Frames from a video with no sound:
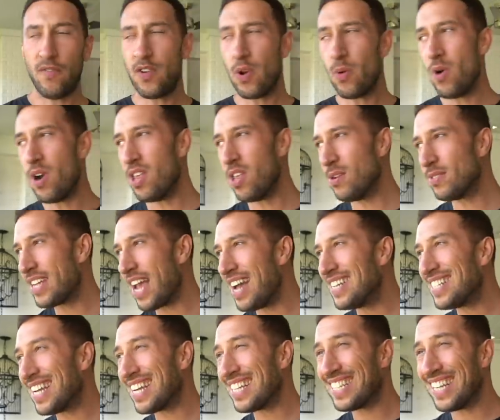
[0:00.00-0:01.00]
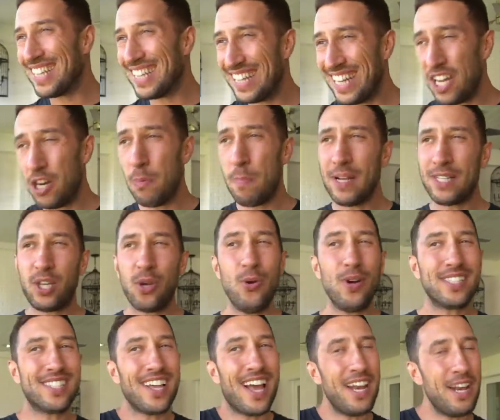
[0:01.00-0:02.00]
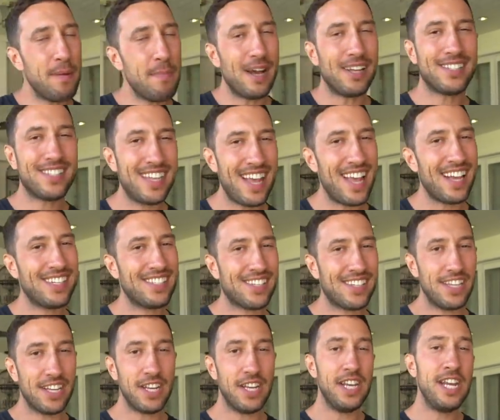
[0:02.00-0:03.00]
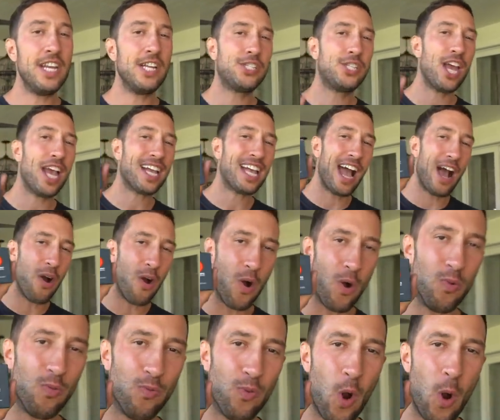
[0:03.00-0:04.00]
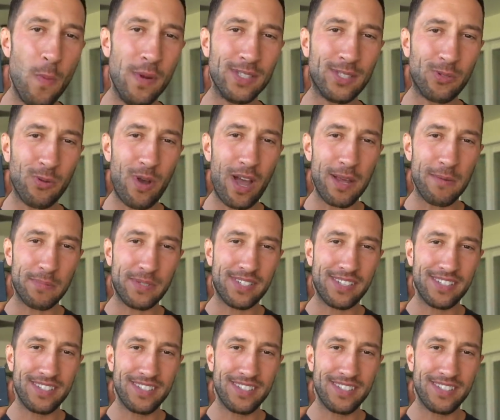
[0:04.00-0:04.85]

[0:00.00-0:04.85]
if you're one of those guys that gets a little bit too excited about sex, you need to check out Roman Swipes.